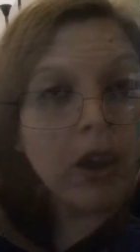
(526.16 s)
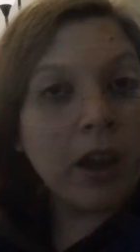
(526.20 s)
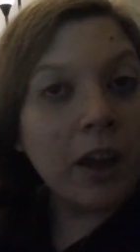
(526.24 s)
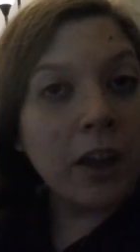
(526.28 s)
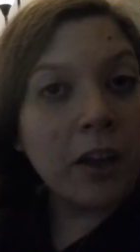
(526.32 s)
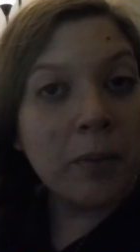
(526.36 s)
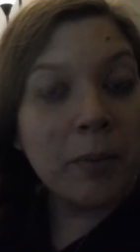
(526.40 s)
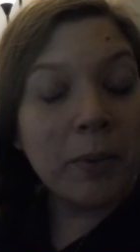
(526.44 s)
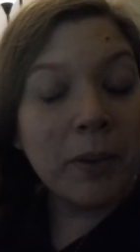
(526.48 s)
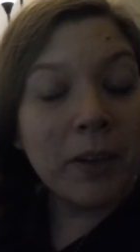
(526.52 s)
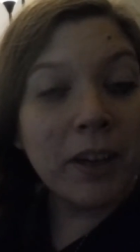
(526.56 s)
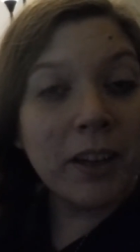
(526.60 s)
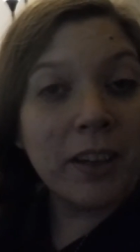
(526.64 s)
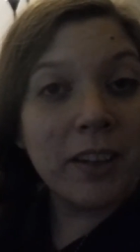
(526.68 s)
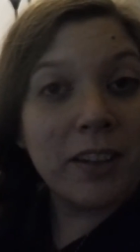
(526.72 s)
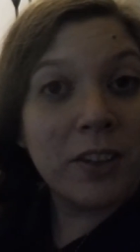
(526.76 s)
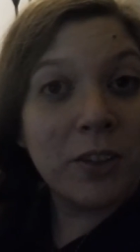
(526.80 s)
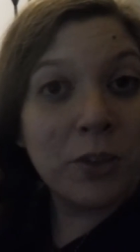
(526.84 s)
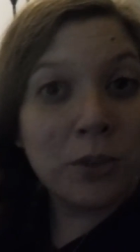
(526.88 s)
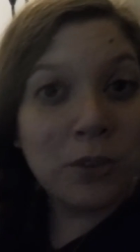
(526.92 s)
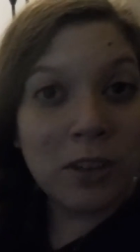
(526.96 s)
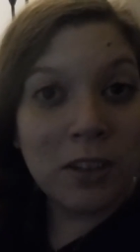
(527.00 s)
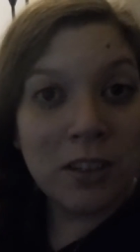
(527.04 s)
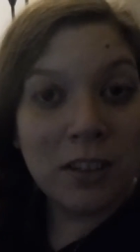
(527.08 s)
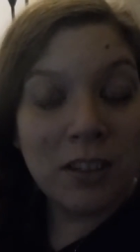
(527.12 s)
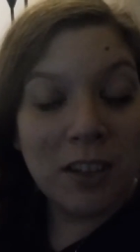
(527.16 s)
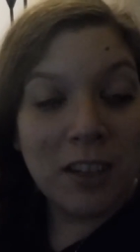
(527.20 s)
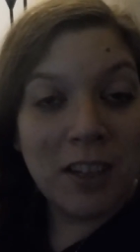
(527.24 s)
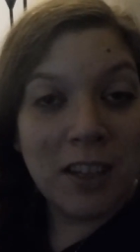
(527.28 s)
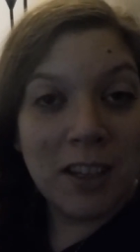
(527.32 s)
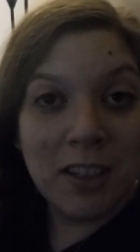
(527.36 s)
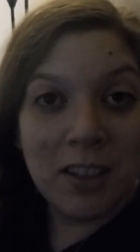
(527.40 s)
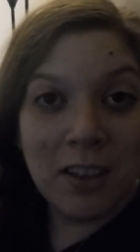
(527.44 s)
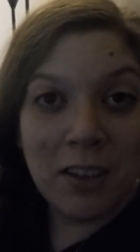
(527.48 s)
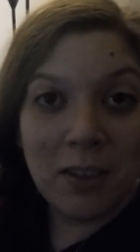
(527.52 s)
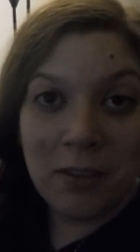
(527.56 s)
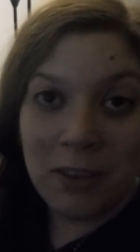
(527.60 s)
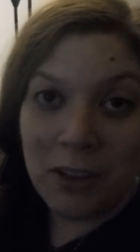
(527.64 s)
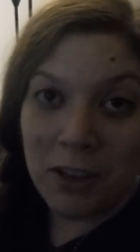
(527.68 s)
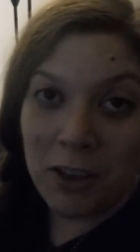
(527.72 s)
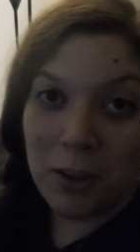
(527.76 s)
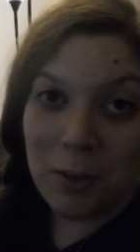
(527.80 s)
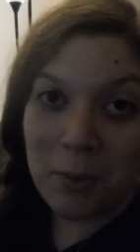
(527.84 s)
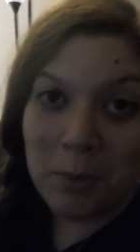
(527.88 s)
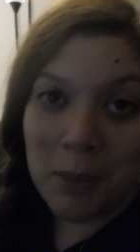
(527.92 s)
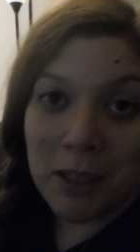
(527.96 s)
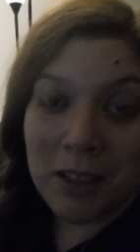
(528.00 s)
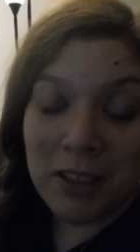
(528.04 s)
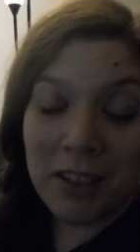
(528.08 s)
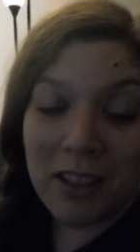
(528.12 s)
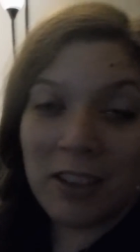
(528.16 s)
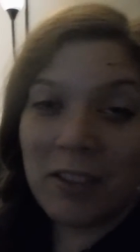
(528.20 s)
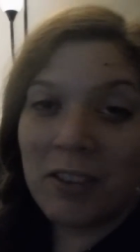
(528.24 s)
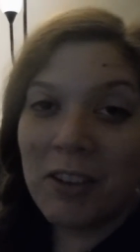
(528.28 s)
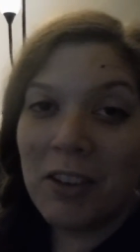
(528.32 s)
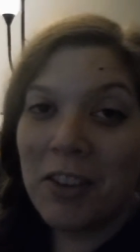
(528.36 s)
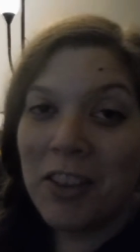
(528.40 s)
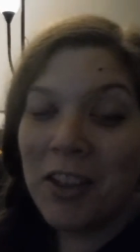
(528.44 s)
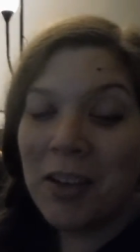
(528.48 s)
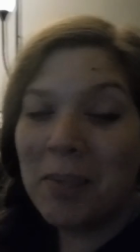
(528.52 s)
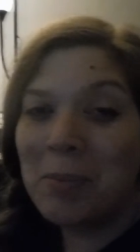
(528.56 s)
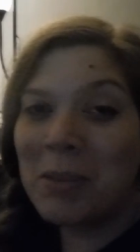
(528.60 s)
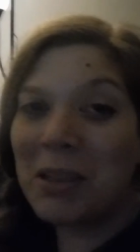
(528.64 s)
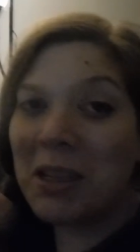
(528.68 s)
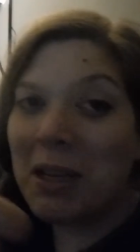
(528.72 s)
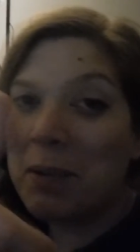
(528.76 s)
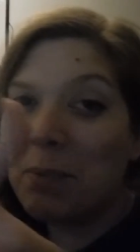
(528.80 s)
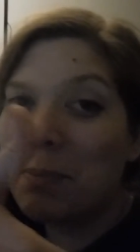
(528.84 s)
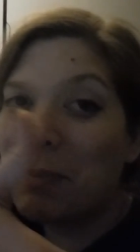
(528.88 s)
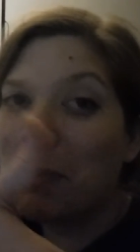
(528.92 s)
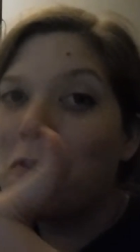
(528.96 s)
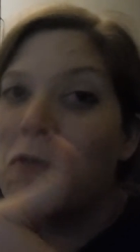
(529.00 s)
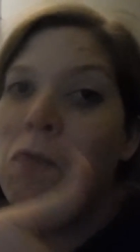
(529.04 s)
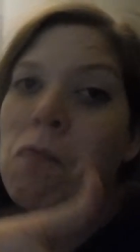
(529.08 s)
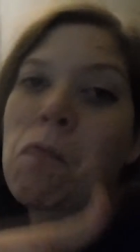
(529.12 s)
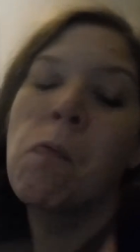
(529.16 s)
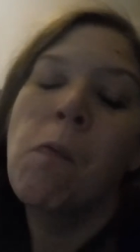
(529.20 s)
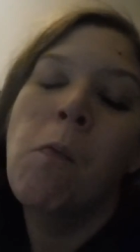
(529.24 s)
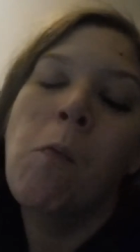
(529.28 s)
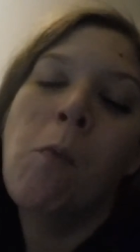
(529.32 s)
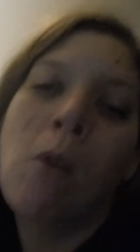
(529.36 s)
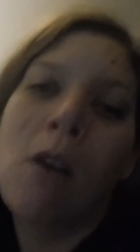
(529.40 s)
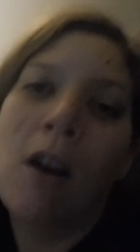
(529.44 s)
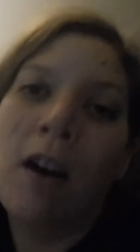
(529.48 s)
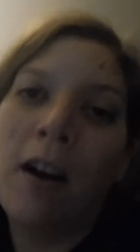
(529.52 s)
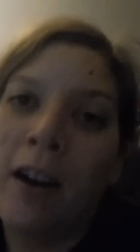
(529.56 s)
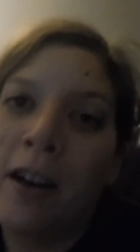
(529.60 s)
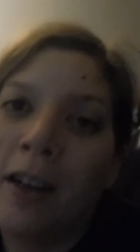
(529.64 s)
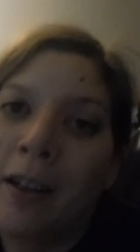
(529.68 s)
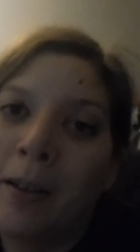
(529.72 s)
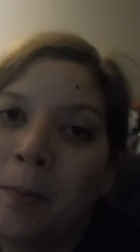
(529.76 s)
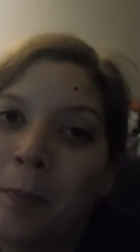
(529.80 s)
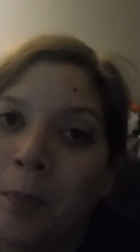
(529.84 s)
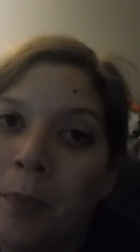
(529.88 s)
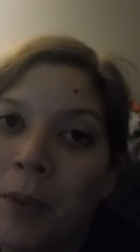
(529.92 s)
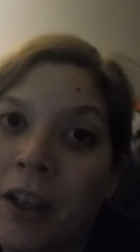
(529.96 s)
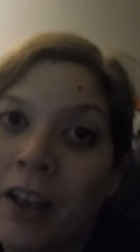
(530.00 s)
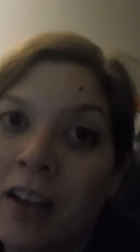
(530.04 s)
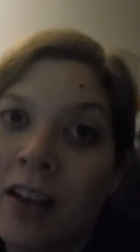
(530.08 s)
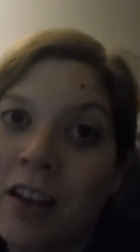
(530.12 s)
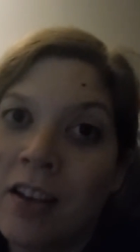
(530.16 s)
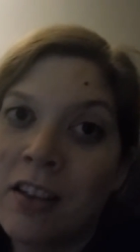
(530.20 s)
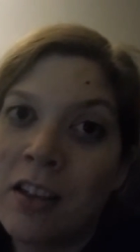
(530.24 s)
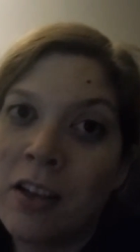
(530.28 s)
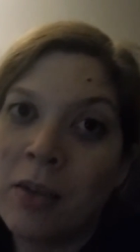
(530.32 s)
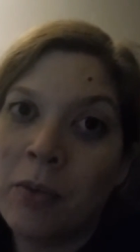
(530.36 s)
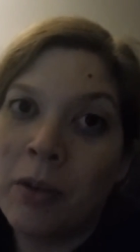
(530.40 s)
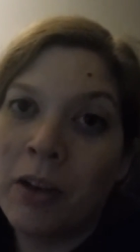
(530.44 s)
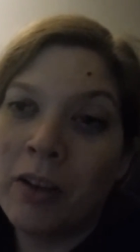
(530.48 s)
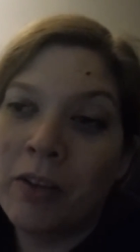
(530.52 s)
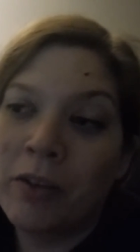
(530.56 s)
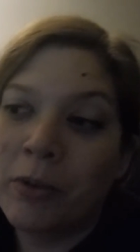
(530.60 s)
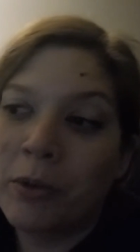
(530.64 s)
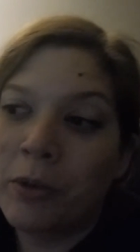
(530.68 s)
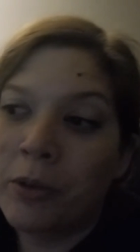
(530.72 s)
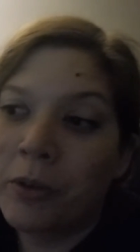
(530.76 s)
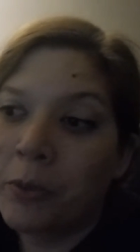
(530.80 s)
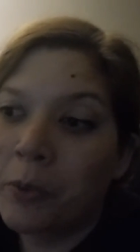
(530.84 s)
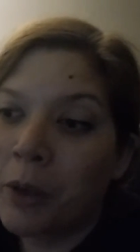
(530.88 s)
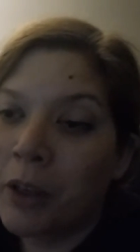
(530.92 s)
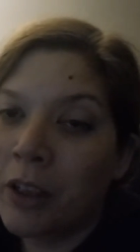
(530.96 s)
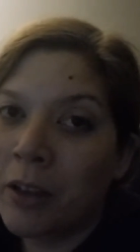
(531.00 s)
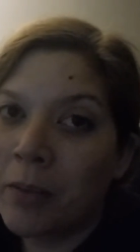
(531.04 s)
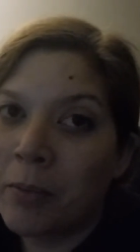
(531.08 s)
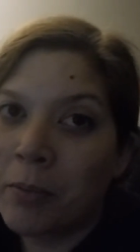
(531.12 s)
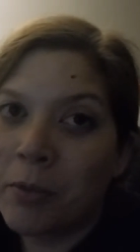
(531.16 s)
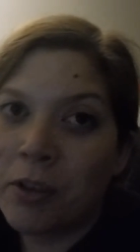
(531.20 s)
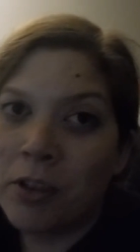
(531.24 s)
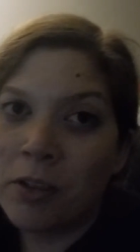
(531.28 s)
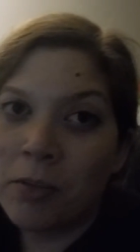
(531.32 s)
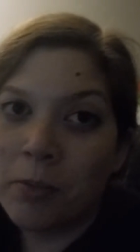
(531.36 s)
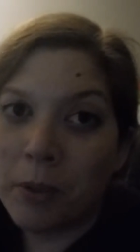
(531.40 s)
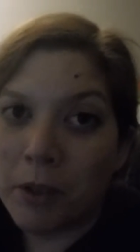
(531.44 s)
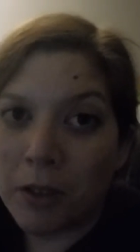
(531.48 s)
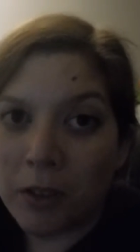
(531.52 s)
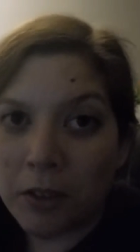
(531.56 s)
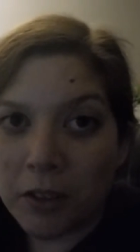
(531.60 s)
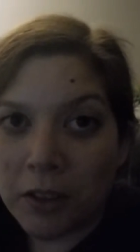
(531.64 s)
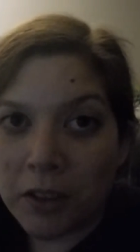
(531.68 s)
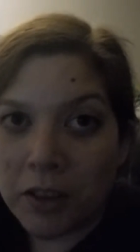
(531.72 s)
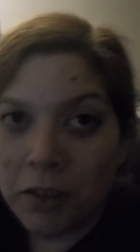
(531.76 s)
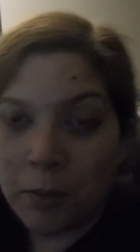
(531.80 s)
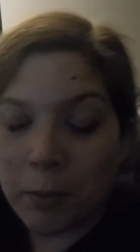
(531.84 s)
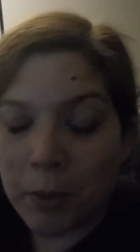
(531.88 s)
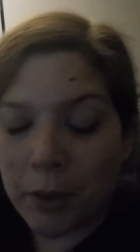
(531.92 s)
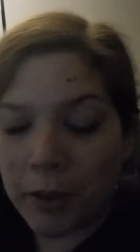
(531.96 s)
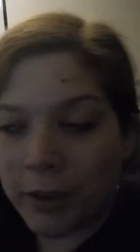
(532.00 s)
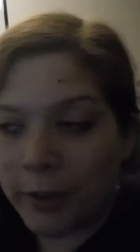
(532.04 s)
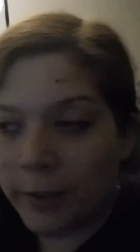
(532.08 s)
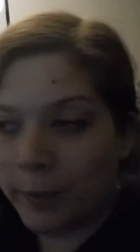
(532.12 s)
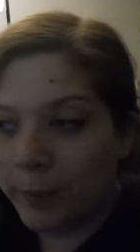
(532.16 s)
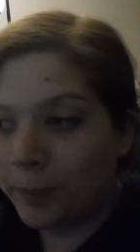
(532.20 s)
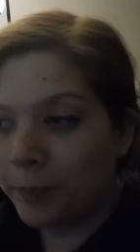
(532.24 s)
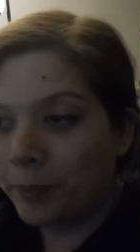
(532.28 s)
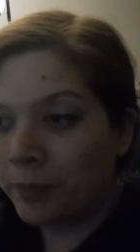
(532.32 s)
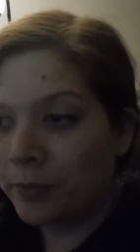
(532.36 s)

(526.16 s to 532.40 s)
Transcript: I hope you guys enjoyed today's video. Please give it a thumbs up. Um, like I said, we have to wake up super early tomorrow.